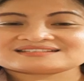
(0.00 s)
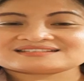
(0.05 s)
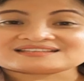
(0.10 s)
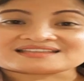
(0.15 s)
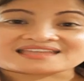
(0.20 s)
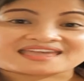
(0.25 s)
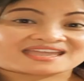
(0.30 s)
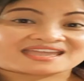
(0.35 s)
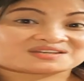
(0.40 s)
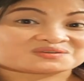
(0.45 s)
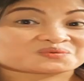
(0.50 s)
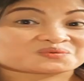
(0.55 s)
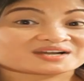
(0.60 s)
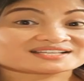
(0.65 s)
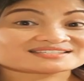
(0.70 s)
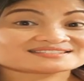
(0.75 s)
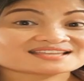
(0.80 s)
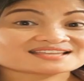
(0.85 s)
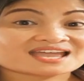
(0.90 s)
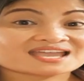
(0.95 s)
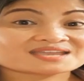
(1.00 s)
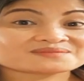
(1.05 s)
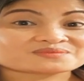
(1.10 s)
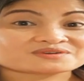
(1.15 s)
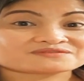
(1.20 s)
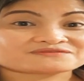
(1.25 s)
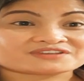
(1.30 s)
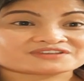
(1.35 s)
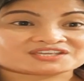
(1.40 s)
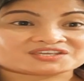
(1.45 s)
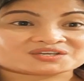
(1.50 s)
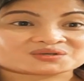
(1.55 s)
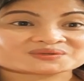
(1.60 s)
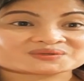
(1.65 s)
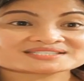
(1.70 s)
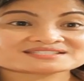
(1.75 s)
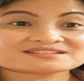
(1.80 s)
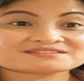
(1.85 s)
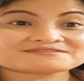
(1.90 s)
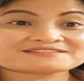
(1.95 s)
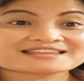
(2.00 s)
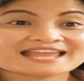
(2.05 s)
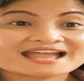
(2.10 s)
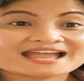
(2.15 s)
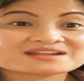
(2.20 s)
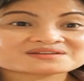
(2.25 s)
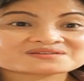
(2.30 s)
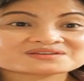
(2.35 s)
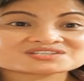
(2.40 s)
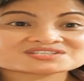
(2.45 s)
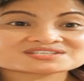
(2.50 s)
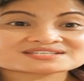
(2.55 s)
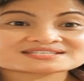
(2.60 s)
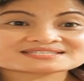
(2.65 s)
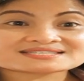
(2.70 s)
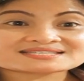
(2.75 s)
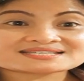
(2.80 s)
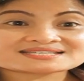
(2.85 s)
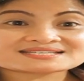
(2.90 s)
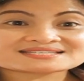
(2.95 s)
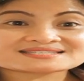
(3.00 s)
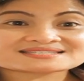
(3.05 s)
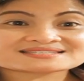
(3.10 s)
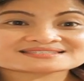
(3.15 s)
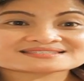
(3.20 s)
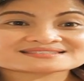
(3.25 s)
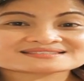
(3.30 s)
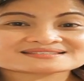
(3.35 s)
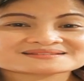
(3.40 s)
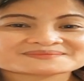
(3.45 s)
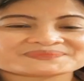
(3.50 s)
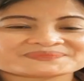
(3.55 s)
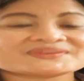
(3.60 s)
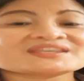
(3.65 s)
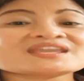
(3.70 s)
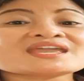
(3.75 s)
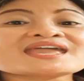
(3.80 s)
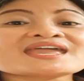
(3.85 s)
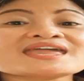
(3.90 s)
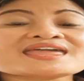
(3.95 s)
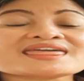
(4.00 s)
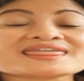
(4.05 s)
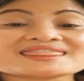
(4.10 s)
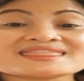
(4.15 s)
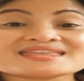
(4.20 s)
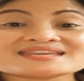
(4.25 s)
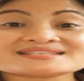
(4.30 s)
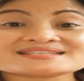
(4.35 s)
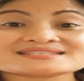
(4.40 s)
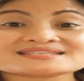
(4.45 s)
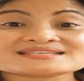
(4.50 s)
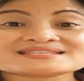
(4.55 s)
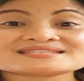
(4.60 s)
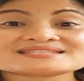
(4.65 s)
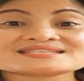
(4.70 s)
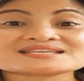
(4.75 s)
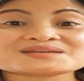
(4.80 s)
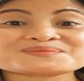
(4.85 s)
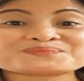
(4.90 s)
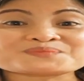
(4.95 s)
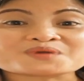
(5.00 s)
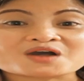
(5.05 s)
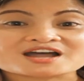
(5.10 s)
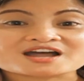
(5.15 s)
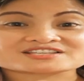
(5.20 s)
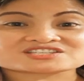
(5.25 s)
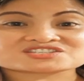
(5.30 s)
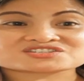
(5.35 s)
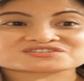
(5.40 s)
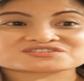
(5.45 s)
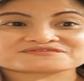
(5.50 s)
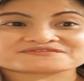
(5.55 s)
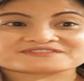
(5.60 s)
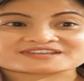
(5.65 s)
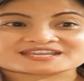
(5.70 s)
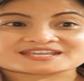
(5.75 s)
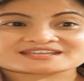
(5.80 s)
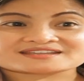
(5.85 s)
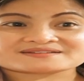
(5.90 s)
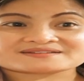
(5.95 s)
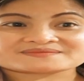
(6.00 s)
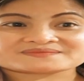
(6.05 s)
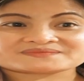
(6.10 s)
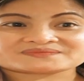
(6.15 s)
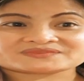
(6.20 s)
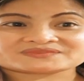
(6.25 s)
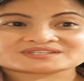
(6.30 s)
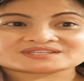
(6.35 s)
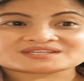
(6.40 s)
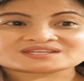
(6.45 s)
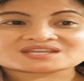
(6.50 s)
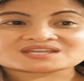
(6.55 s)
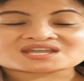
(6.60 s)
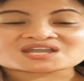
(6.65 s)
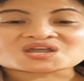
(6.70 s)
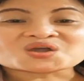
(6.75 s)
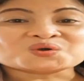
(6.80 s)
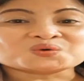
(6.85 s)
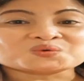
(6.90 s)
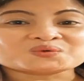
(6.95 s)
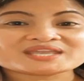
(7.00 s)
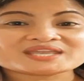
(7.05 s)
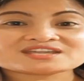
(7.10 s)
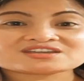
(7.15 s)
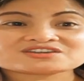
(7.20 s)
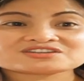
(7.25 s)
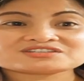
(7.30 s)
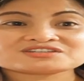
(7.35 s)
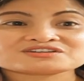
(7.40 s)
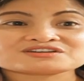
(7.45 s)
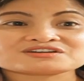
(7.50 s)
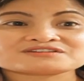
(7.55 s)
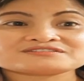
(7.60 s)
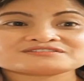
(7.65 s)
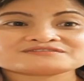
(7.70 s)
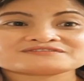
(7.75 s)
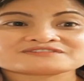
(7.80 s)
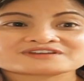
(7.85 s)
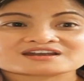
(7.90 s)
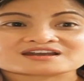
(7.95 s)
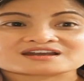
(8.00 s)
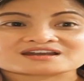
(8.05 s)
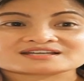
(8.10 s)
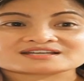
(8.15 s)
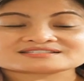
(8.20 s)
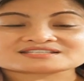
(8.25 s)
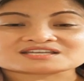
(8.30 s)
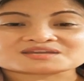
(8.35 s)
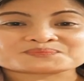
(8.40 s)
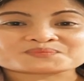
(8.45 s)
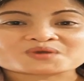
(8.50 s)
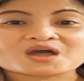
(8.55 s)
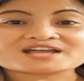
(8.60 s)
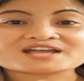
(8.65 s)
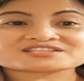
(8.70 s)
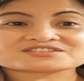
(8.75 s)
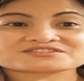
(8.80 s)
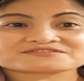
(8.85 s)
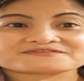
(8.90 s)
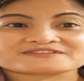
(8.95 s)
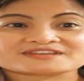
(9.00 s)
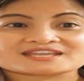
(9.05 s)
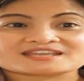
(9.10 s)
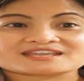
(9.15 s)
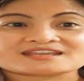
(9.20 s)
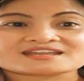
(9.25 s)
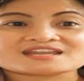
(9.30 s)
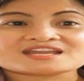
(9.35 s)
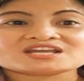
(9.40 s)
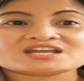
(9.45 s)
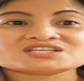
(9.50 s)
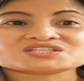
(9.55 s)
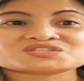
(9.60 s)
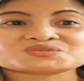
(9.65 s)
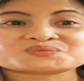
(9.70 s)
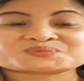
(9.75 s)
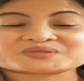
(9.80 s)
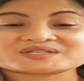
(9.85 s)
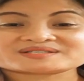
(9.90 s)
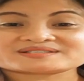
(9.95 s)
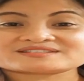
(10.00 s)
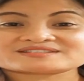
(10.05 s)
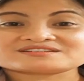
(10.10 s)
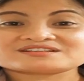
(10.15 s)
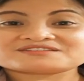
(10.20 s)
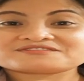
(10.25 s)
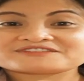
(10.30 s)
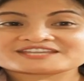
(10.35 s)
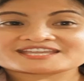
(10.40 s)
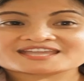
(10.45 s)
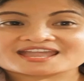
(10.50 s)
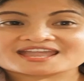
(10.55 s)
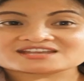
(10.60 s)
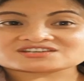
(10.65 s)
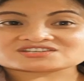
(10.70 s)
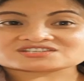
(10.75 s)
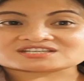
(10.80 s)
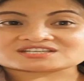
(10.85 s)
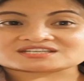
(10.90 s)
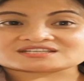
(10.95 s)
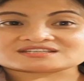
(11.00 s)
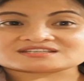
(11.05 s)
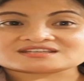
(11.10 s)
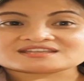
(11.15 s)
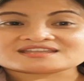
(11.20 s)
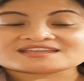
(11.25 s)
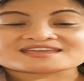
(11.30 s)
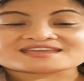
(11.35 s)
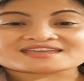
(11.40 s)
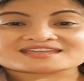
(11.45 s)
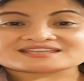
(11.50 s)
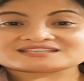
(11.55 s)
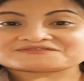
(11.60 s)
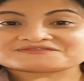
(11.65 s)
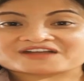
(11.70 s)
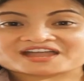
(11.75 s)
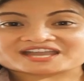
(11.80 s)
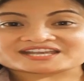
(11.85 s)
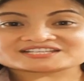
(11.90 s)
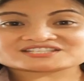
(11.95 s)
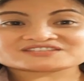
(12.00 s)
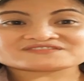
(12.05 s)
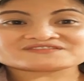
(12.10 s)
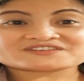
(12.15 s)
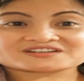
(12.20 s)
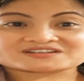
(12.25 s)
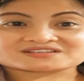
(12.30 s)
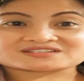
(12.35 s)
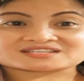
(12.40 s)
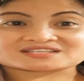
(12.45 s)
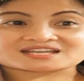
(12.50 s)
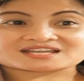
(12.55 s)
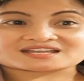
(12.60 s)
And what type of figurative language is this? This is apostrophe. We could convert apostrophe to personification and vice versa,